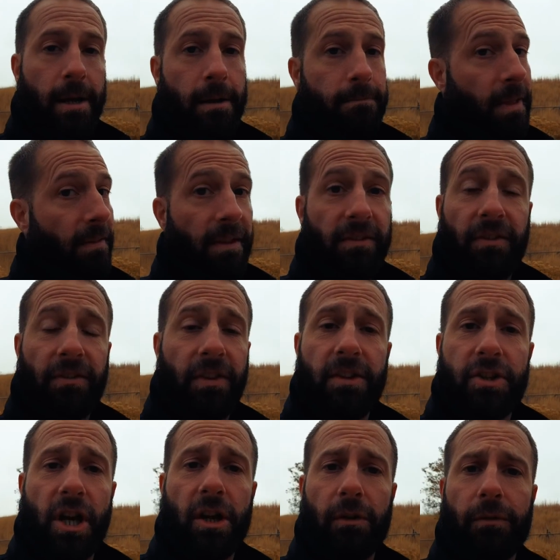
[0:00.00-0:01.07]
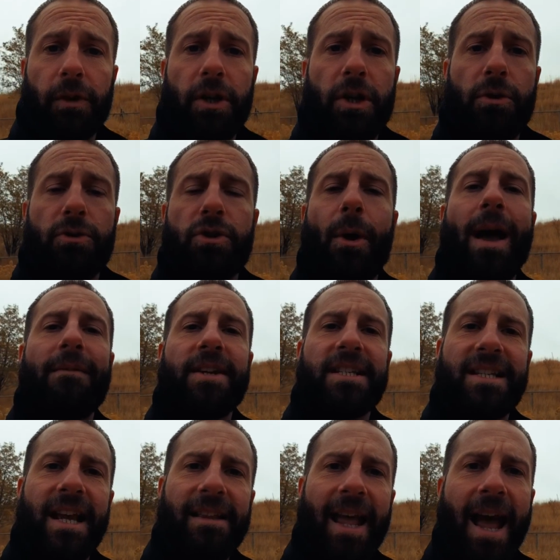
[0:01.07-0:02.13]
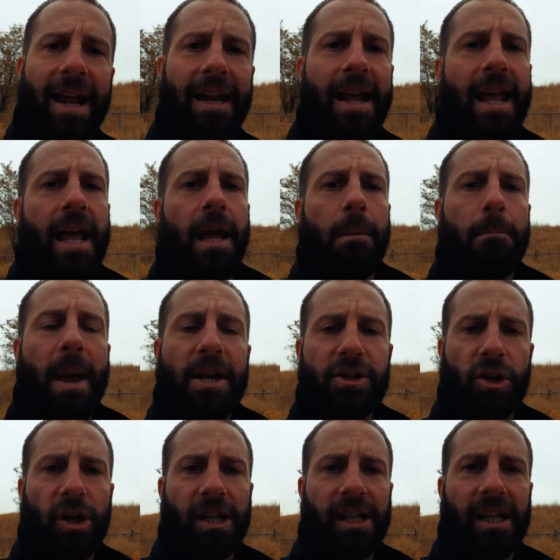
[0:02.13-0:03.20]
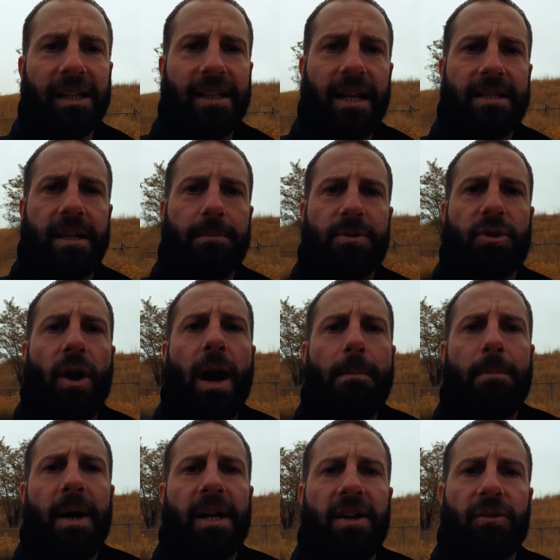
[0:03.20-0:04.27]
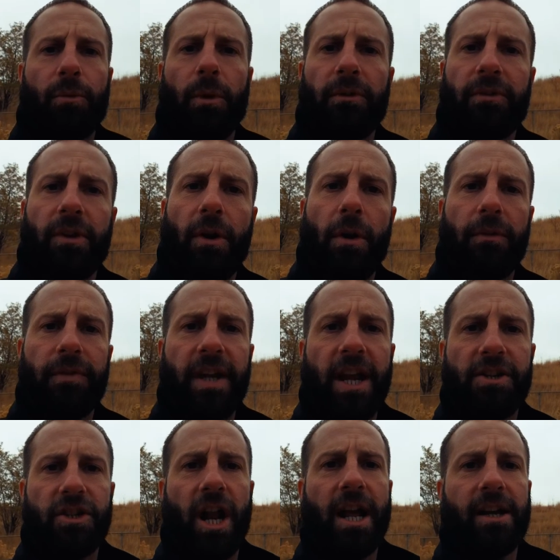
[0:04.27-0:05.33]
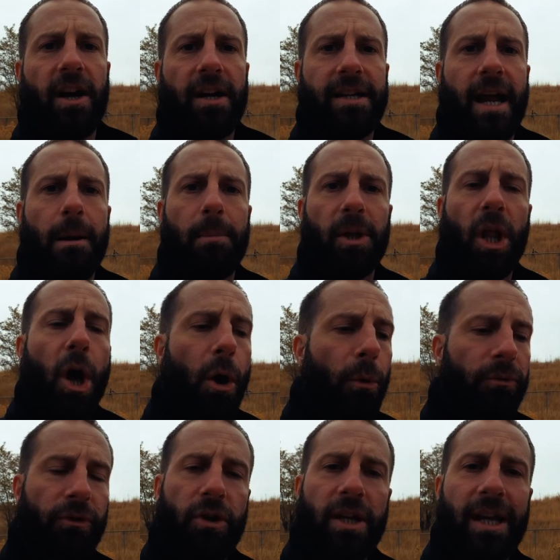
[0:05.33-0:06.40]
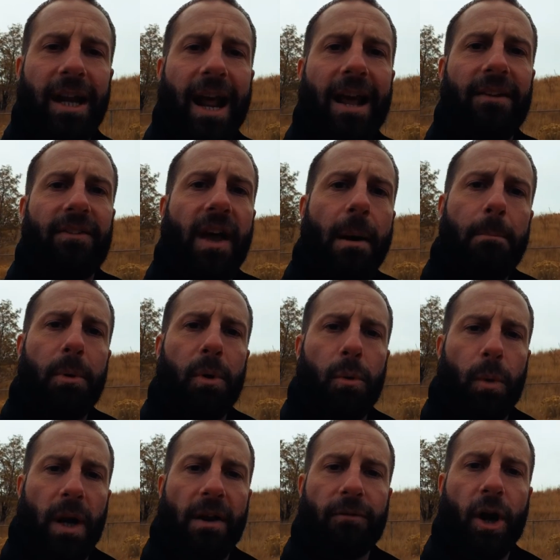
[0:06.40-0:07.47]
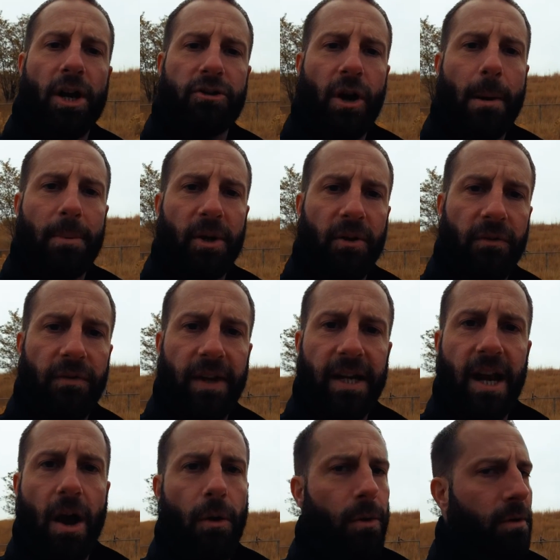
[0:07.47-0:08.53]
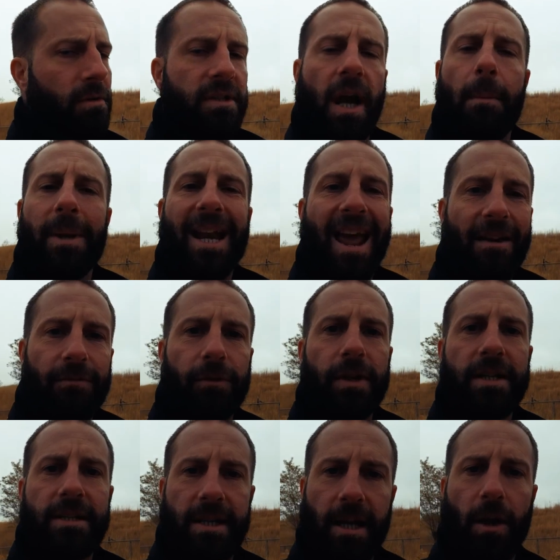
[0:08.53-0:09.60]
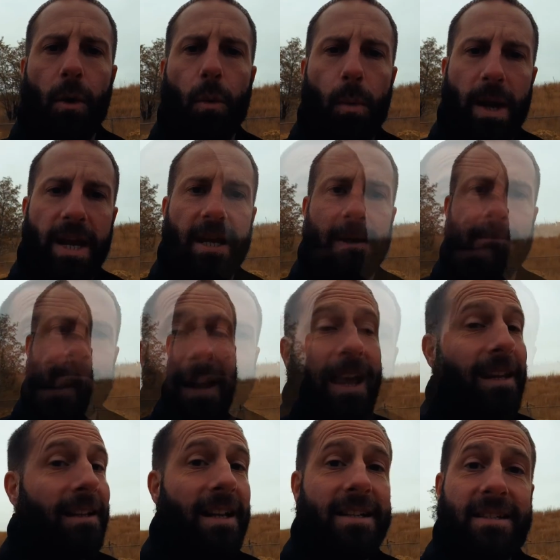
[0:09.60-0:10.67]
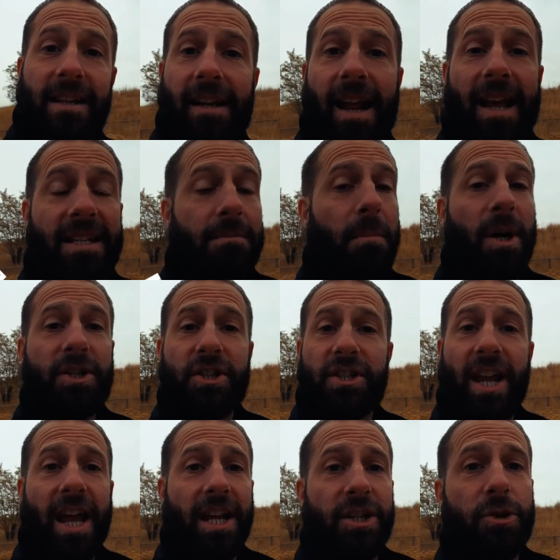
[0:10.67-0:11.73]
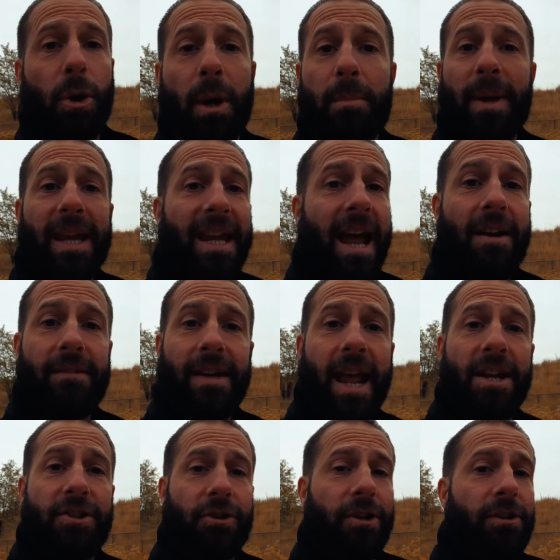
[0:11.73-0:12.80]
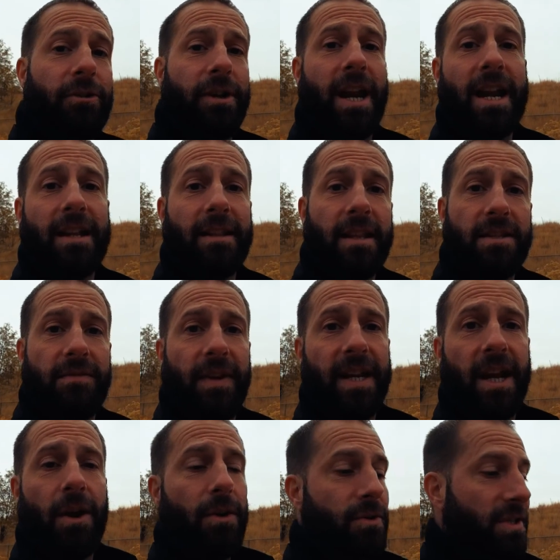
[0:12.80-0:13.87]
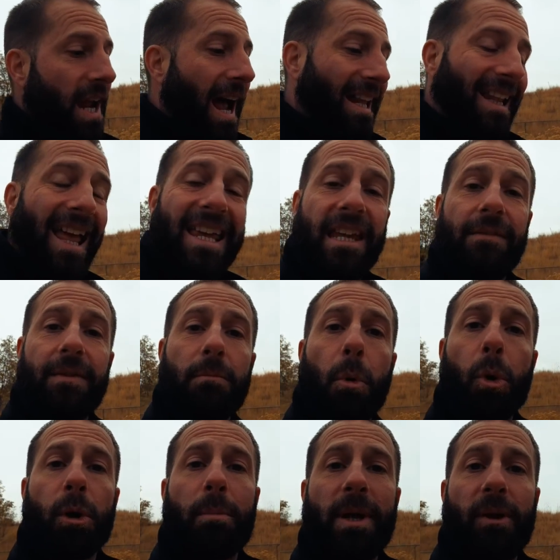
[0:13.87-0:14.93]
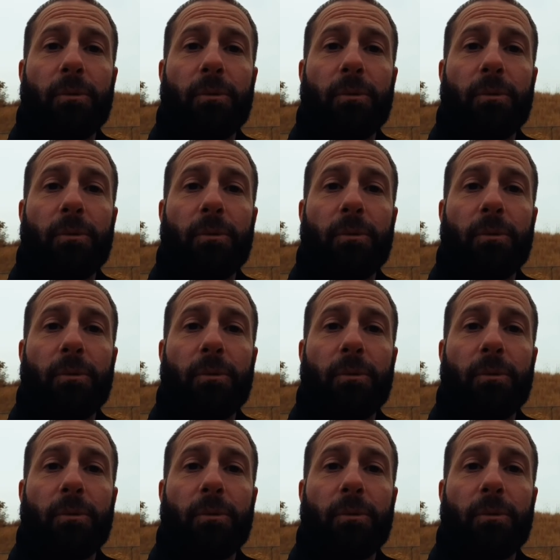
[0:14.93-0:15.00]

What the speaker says: then this is the channel for you. So having said that, make sure to click that subscribe button as well as the notification icon down below so you can get a heads up whenever I drop a new video coming every single week. And listen, as much as I enjoy being out in nature and creating these videos, I like even more to be a